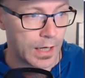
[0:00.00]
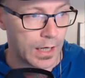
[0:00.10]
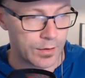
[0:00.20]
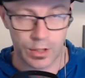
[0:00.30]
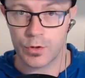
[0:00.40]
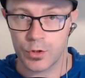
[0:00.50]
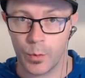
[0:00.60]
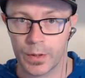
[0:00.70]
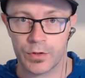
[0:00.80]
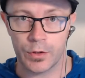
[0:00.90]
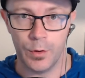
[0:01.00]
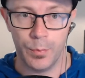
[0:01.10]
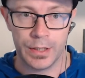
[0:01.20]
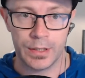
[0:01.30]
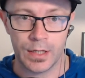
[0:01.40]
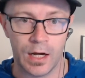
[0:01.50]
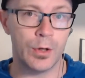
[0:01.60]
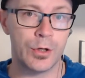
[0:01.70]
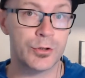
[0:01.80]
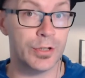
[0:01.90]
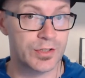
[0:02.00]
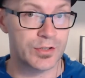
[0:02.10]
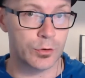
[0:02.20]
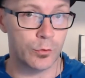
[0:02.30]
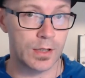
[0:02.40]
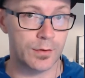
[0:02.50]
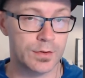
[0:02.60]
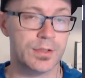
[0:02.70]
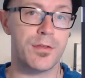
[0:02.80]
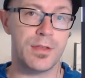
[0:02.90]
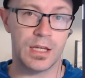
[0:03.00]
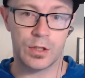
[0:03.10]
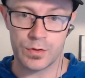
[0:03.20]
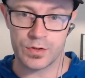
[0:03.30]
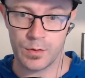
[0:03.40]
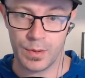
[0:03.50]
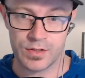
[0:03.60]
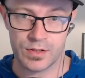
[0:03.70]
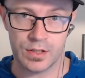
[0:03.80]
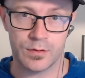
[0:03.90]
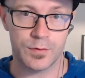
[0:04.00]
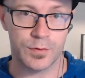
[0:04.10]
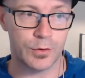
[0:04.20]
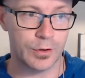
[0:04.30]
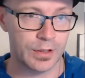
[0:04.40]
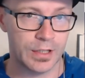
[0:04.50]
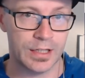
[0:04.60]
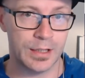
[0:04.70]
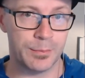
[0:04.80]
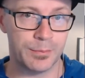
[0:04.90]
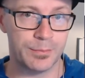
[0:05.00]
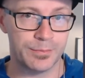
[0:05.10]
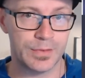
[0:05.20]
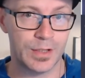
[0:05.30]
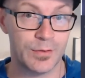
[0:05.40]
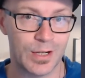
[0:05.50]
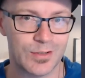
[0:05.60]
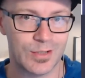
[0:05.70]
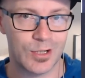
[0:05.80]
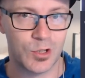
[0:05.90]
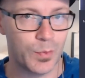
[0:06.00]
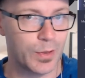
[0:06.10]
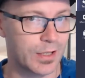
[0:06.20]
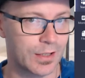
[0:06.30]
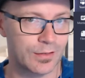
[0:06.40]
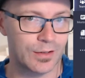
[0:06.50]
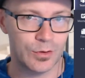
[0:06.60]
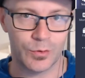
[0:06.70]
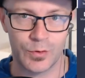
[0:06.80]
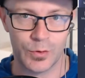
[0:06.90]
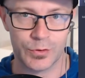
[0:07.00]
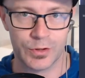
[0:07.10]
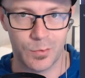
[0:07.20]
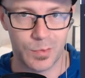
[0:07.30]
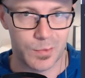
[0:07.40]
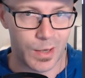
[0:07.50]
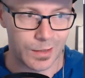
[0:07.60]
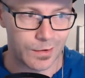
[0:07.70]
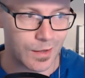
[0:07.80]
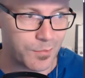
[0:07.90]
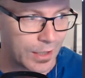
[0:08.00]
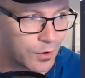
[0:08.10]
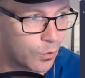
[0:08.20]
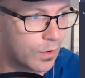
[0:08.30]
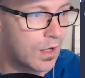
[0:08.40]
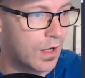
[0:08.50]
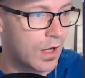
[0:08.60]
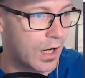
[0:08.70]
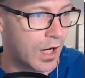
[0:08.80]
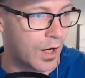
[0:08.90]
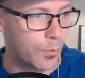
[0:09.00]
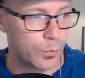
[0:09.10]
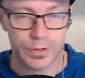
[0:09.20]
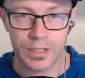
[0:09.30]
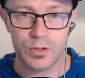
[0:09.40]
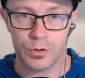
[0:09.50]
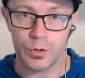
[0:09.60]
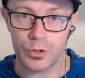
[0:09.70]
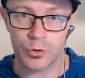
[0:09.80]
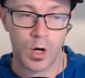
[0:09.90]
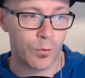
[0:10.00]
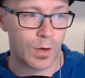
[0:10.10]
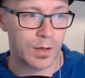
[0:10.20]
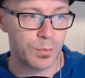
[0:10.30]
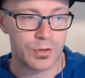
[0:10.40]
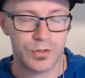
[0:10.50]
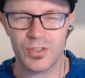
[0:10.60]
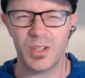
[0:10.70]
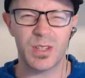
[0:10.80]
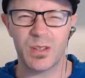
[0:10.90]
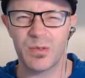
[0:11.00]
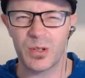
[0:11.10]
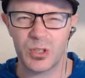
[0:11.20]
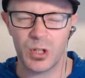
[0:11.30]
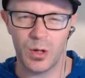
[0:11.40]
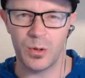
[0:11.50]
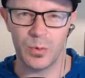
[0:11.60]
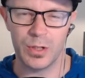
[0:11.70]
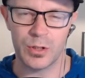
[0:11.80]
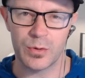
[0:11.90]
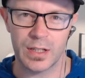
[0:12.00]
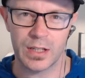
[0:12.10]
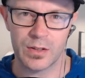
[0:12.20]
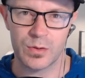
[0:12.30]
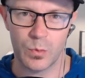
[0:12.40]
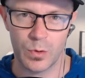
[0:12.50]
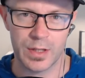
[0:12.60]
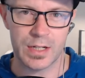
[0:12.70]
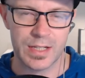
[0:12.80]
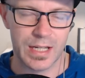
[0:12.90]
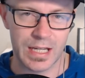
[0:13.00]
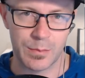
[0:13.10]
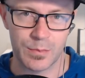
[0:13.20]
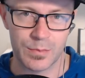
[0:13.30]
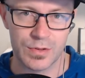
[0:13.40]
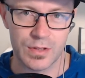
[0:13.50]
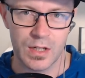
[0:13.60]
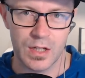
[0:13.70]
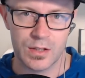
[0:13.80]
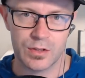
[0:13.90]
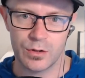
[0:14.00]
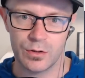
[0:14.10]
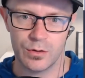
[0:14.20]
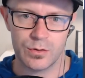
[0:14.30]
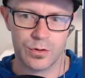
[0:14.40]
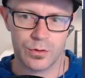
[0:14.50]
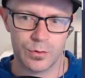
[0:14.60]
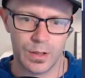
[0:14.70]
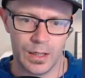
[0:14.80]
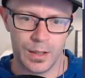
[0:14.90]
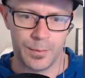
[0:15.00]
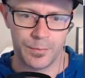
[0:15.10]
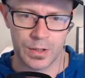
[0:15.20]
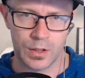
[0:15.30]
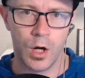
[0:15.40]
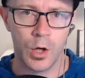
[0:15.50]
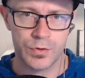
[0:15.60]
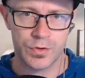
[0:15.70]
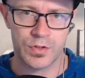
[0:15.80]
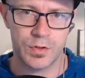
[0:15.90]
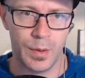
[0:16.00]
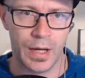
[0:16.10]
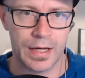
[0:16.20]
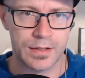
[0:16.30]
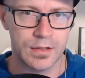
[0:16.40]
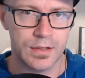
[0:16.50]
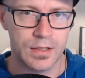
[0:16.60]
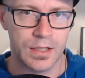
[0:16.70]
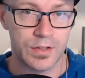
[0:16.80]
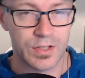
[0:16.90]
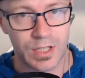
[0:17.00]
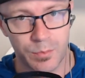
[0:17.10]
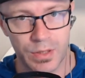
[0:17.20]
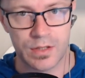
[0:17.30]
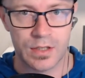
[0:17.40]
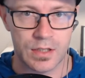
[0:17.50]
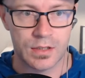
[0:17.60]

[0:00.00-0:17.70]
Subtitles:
And the topic's going to be, are intranets still relevant? Thank you, Sebastian, for giving us that topic, and you're of course going to be part of that panel. We'll need to do a dry run because this is going to be the first time that we do things within Teams to host this debate. And there's going to be